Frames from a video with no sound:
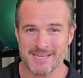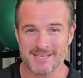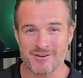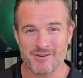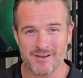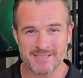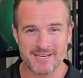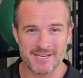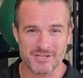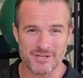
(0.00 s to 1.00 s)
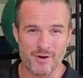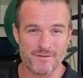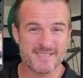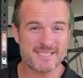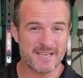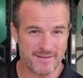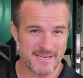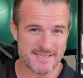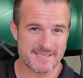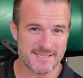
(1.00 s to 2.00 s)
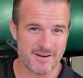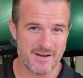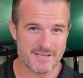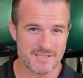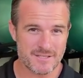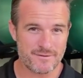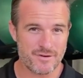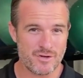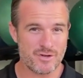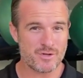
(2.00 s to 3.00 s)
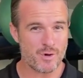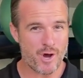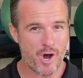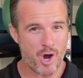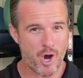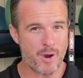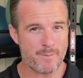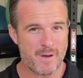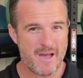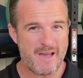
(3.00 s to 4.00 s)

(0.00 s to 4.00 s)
is a nice collection of 7 exercises for you to do at home